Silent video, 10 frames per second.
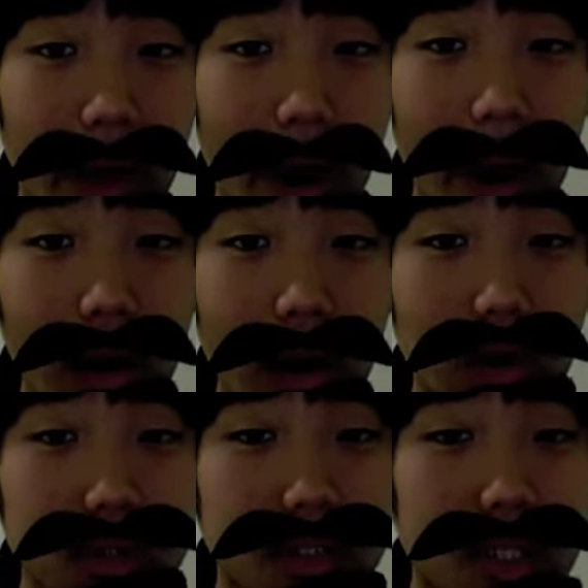I call
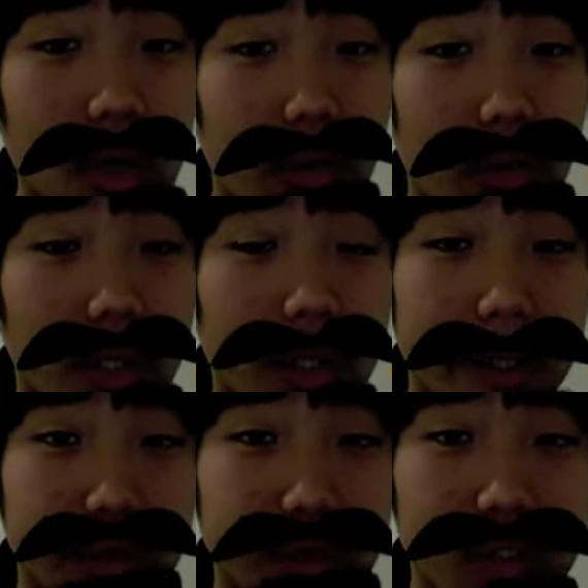this theory
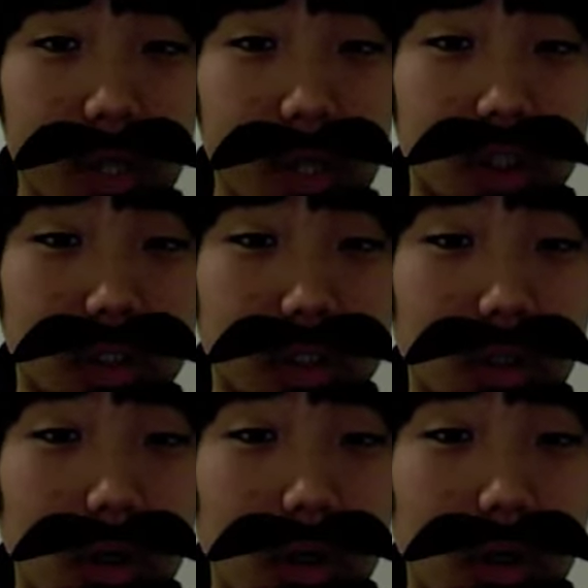natural selection.